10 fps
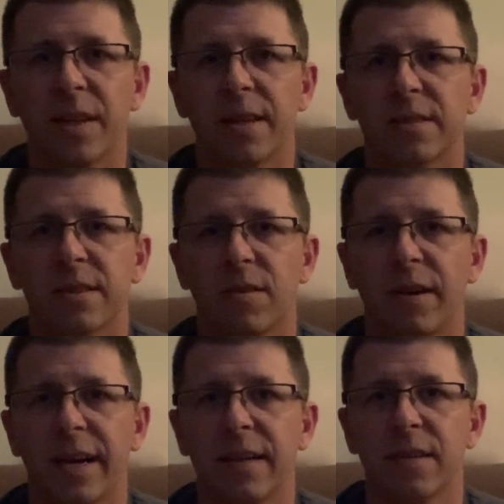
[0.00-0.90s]
this little
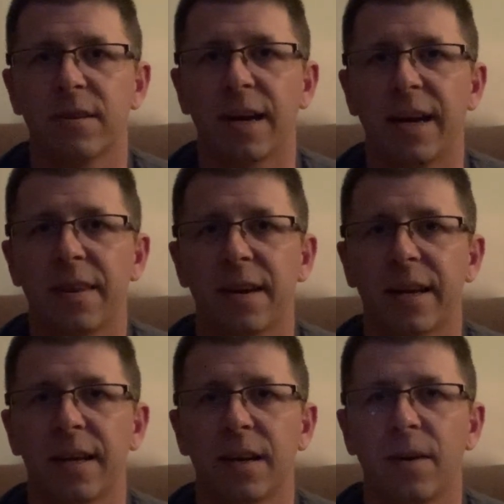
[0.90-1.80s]
handheld guy that I
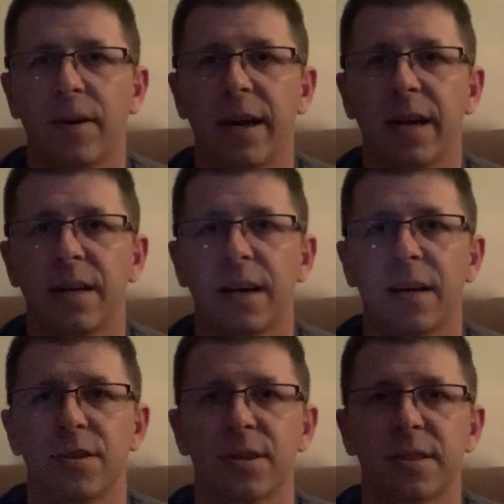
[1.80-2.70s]
can go ahead
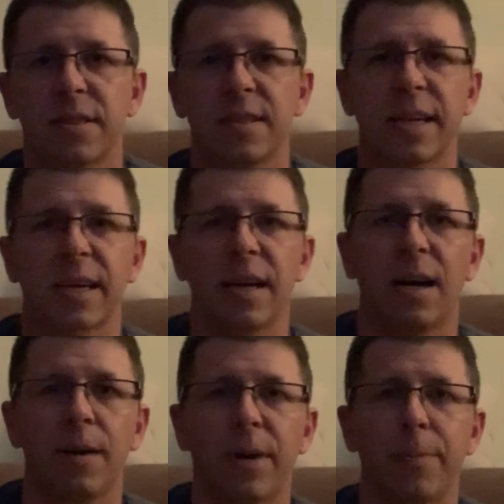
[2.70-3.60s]
and just stick
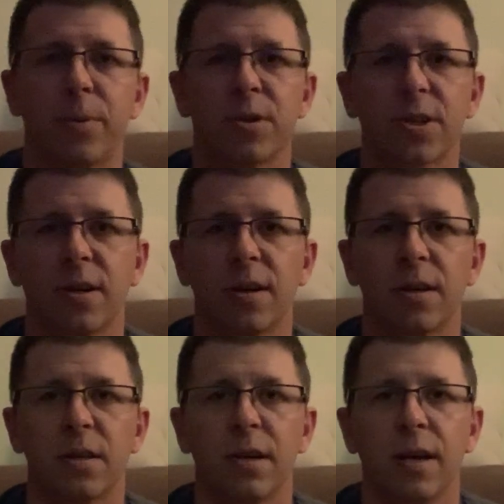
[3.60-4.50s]
on my push
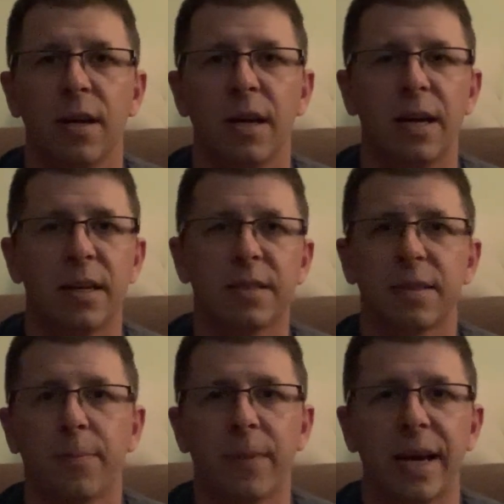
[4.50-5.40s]
cart, and it's
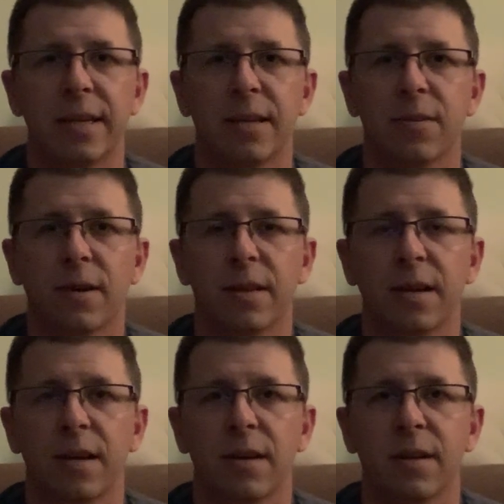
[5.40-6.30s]
a magnet right
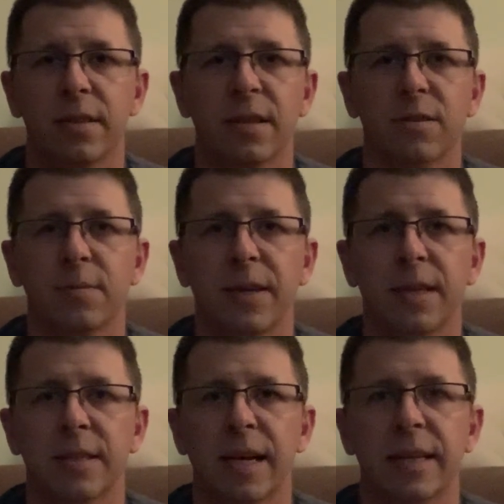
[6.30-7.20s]
there, and it tells me
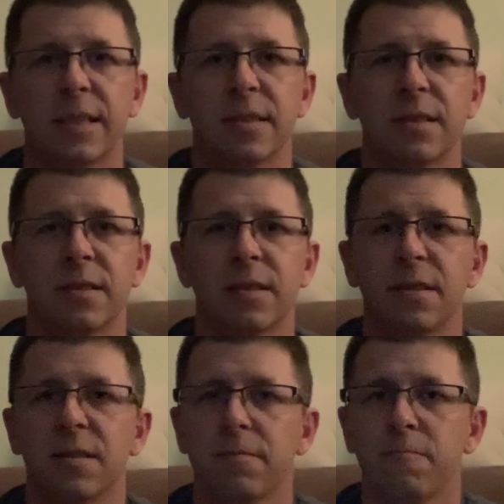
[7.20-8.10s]
exact
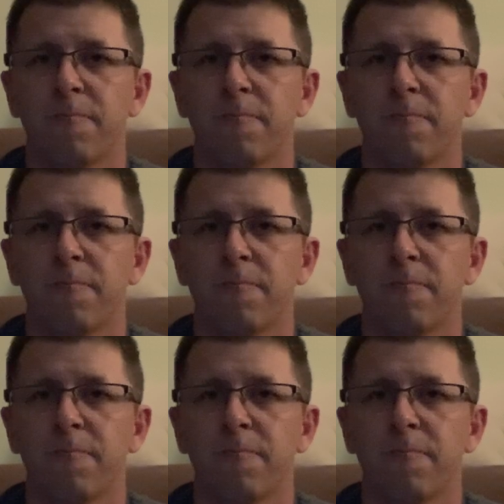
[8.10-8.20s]
distances.